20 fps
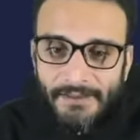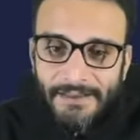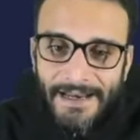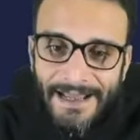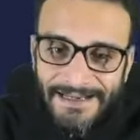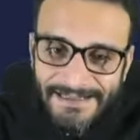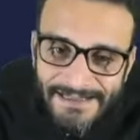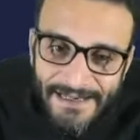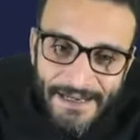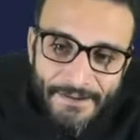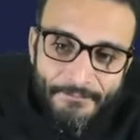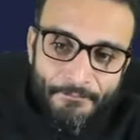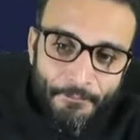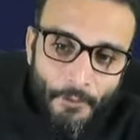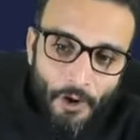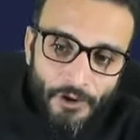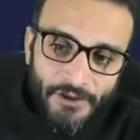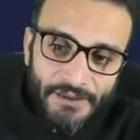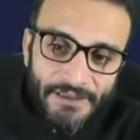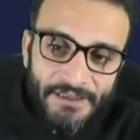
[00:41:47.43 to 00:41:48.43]
The next
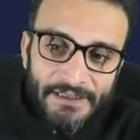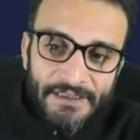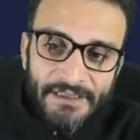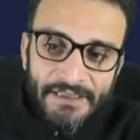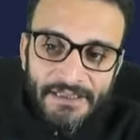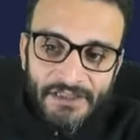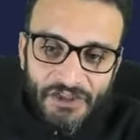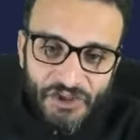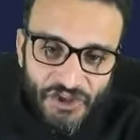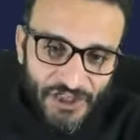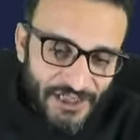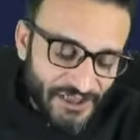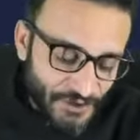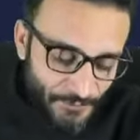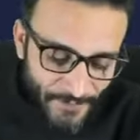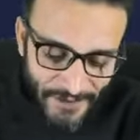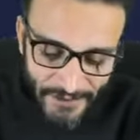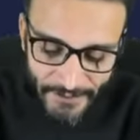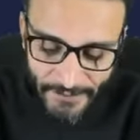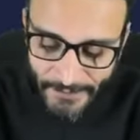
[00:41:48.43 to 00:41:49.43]
important
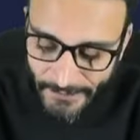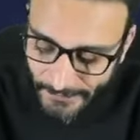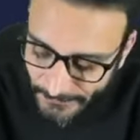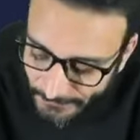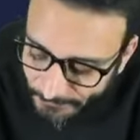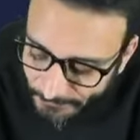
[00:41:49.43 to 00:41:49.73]
judgment.